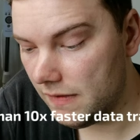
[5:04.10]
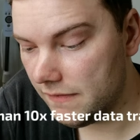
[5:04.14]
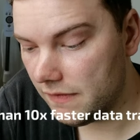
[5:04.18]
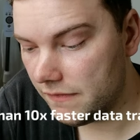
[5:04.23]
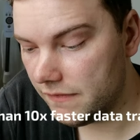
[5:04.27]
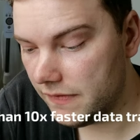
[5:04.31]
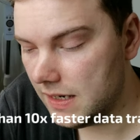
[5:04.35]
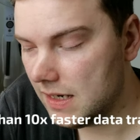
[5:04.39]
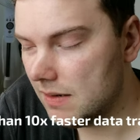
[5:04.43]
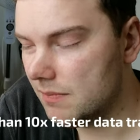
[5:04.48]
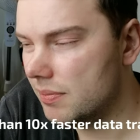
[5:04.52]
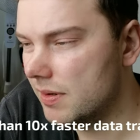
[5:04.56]
have a
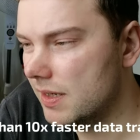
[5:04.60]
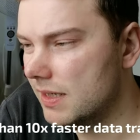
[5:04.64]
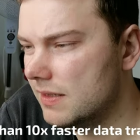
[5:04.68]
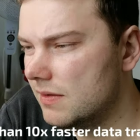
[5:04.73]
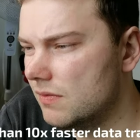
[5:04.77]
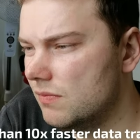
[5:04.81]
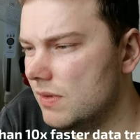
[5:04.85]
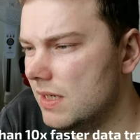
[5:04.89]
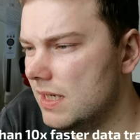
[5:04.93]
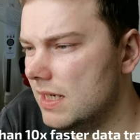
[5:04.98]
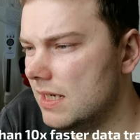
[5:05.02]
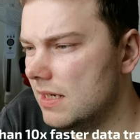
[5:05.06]
fingerprint
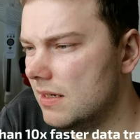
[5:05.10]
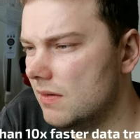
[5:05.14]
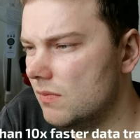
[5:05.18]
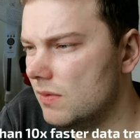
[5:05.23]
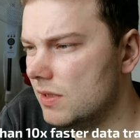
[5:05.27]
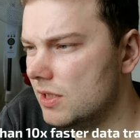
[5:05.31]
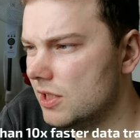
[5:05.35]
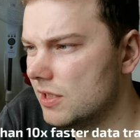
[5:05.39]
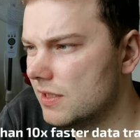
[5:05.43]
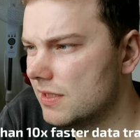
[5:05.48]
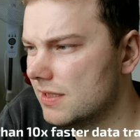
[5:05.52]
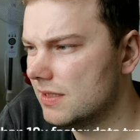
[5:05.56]
reader
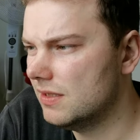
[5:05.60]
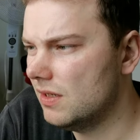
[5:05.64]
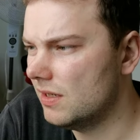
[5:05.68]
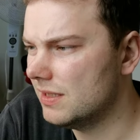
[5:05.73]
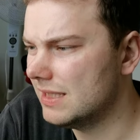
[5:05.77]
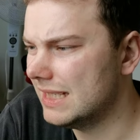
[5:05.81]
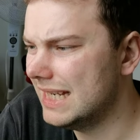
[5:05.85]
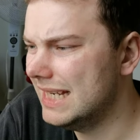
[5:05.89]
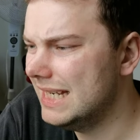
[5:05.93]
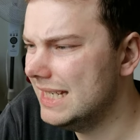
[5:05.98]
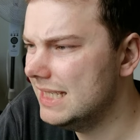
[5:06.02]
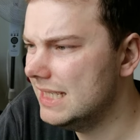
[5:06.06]
which is
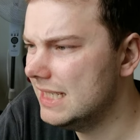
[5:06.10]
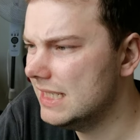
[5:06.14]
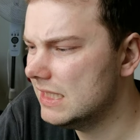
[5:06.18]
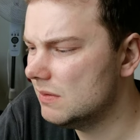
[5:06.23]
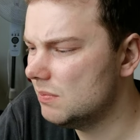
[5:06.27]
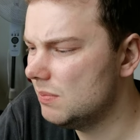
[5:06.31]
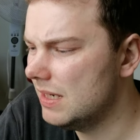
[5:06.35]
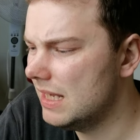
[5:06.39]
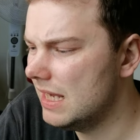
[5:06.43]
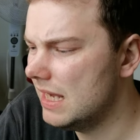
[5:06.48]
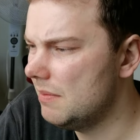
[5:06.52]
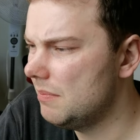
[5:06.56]
not in
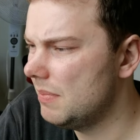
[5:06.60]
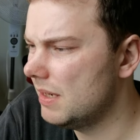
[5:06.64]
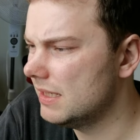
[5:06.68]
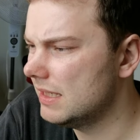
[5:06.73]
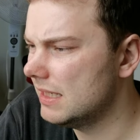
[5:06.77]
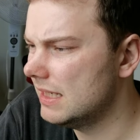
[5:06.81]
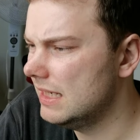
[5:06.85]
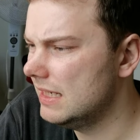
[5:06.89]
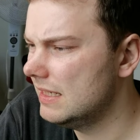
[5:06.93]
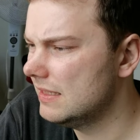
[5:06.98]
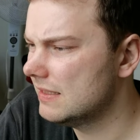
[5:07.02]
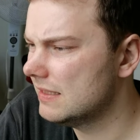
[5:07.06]
display
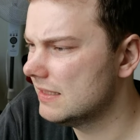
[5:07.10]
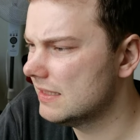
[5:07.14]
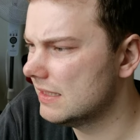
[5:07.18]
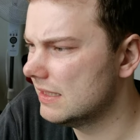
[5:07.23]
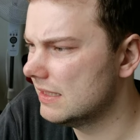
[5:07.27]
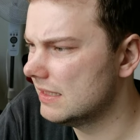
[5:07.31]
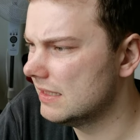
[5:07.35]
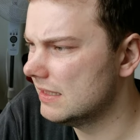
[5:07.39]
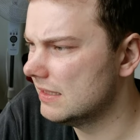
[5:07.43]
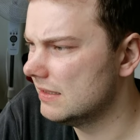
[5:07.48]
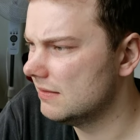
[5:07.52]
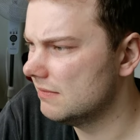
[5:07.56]
but is
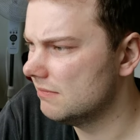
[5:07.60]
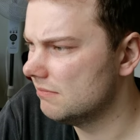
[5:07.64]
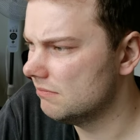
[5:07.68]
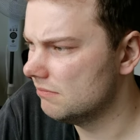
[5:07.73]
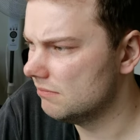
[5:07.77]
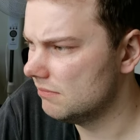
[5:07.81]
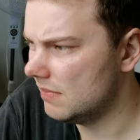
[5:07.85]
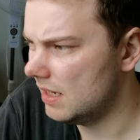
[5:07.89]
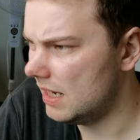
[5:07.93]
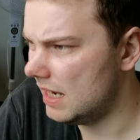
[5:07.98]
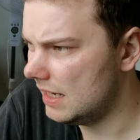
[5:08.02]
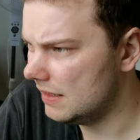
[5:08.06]
uh,
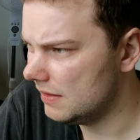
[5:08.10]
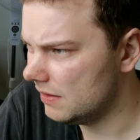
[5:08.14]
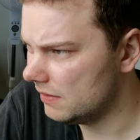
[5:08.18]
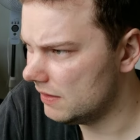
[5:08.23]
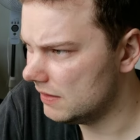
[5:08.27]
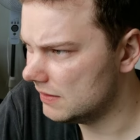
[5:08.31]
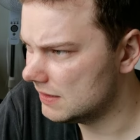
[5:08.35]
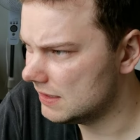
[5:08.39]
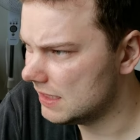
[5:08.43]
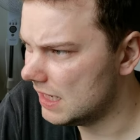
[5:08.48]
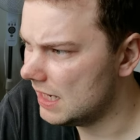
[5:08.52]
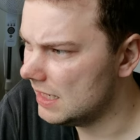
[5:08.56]
either
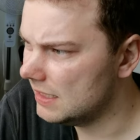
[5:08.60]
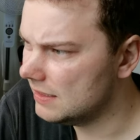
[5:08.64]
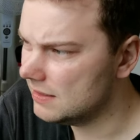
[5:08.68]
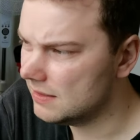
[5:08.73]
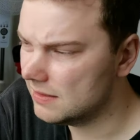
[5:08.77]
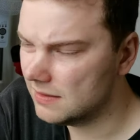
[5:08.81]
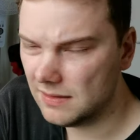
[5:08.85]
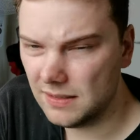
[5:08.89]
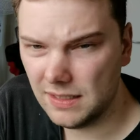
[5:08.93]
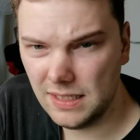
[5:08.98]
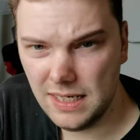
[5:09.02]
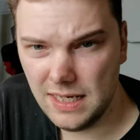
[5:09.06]
on the side
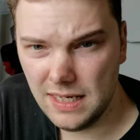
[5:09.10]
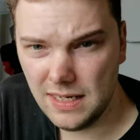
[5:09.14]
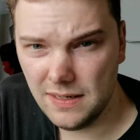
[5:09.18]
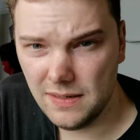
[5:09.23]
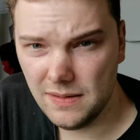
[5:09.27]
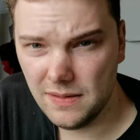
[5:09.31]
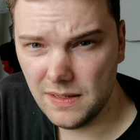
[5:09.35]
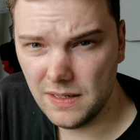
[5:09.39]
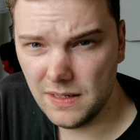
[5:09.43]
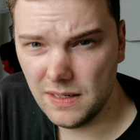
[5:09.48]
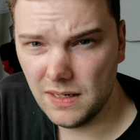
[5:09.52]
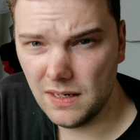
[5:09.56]

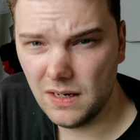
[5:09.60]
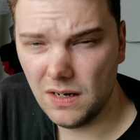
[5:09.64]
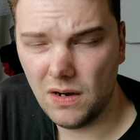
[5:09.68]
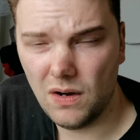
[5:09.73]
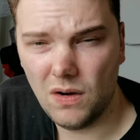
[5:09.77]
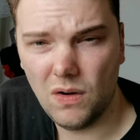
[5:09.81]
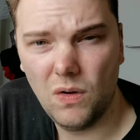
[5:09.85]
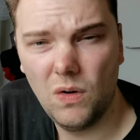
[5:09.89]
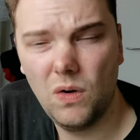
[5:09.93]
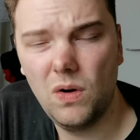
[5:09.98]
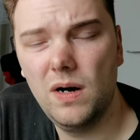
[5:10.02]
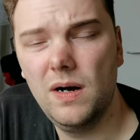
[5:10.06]
here
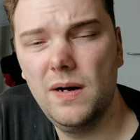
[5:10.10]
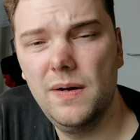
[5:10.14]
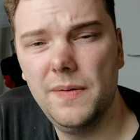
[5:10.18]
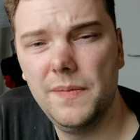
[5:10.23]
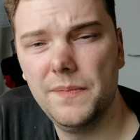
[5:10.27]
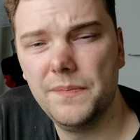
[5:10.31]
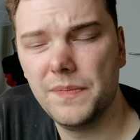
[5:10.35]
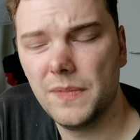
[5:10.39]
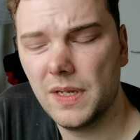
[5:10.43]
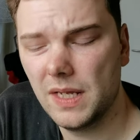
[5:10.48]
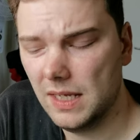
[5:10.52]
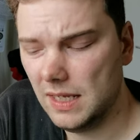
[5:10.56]
or
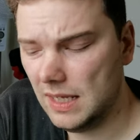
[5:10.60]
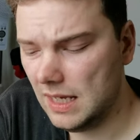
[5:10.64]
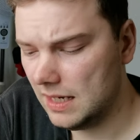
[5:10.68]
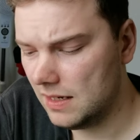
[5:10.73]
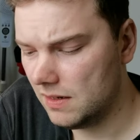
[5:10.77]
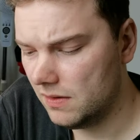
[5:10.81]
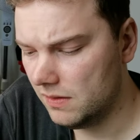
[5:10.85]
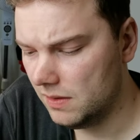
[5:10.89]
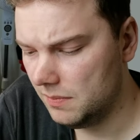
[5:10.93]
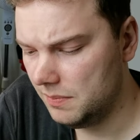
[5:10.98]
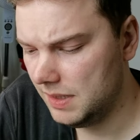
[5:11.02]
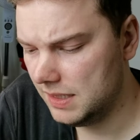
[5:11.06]

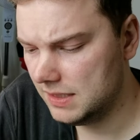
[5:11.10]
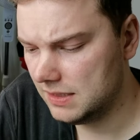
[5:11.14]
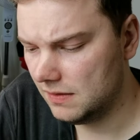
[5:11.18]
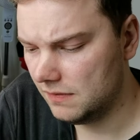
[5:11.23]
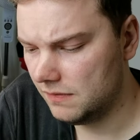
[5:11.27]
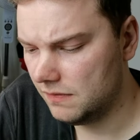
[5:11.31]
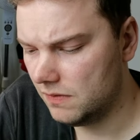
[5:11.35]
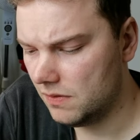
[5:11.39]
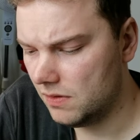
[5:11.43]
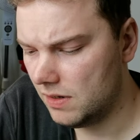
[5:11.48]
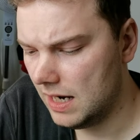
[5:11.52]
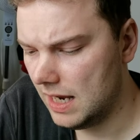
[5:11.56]
like on the
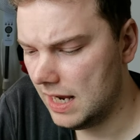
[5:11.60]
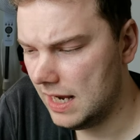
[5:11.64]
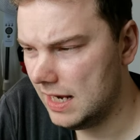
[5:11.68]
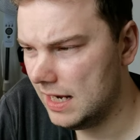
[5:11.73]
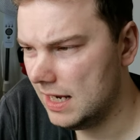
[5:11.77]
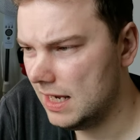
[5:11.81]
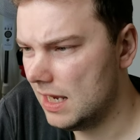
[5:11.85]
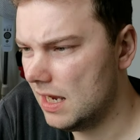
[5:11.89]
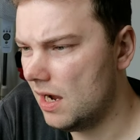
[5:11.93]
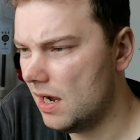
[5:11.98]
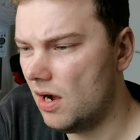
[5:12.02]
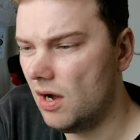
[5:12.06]
Pixel
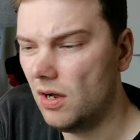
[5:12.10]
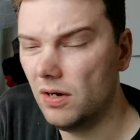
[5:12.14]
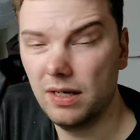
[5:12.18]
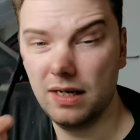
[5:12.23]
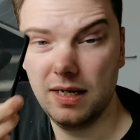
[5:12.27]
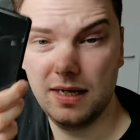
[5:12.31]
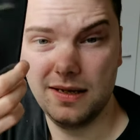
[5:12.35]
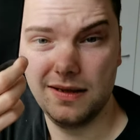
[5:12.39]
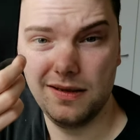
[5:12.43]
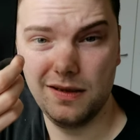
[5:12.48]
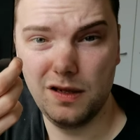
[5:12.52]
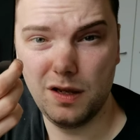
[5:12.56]
4a
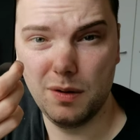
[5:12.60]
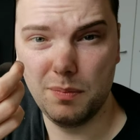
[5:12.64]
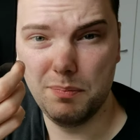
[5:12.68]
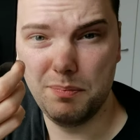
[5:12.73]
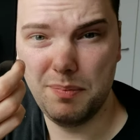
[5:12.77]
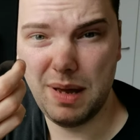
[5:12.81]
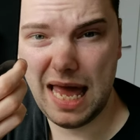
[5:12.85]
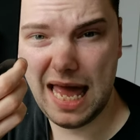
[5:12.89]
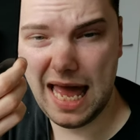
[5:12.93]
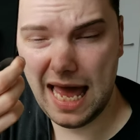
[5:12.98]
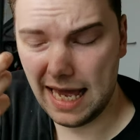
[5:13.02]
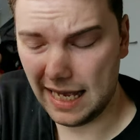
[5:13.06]
on the
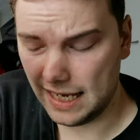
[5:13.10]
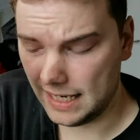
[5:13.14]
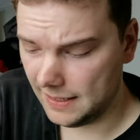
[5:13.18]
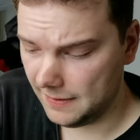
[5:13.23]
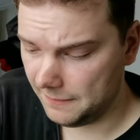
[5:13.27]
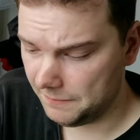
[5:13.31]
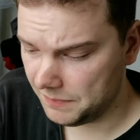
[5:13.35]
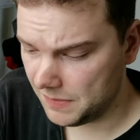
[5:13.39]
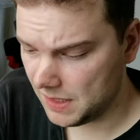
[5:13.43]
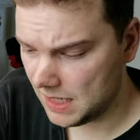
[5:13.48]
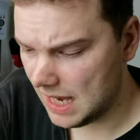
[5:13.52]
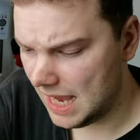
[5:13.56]
back.